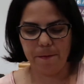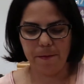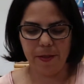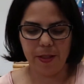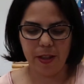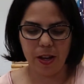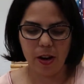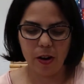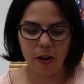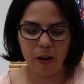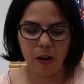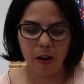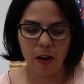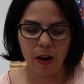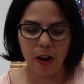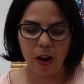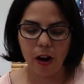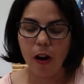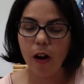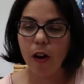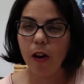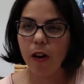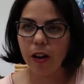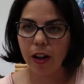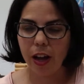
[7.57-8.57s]
there are
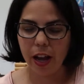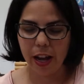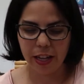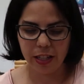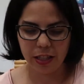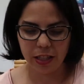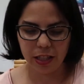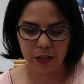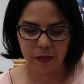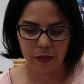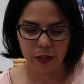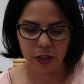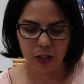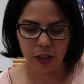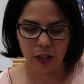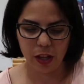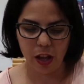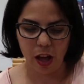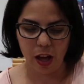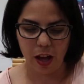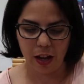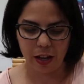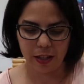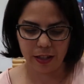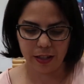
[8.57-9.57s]
all kinds of
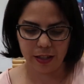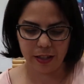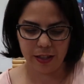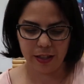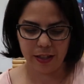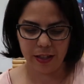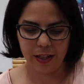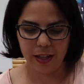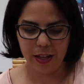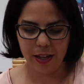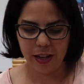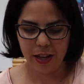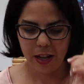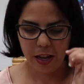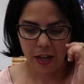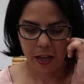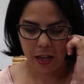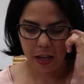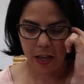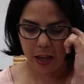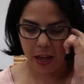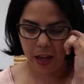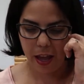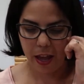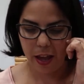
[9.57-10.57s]
clocks,
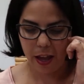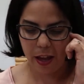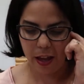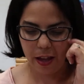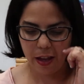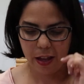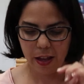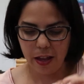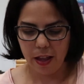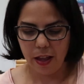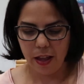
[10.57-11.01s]
okay?